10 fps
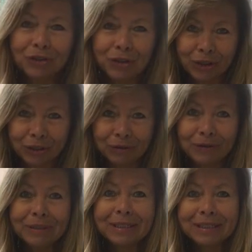
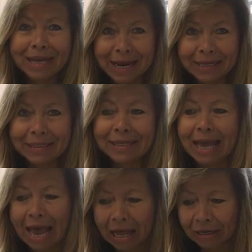turtles, snakes,
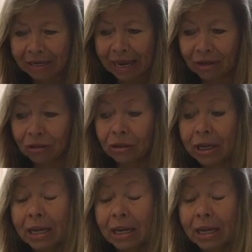and alligators.